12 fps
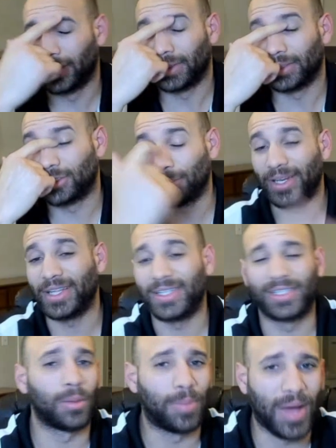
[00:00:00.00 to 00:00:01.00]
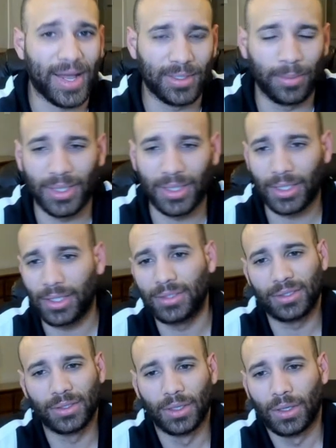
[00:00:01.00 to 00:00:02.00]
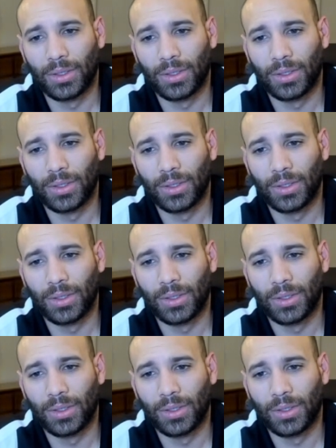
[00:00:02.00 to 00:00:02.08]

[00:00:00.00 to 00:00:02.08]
There's too many jump possibilities.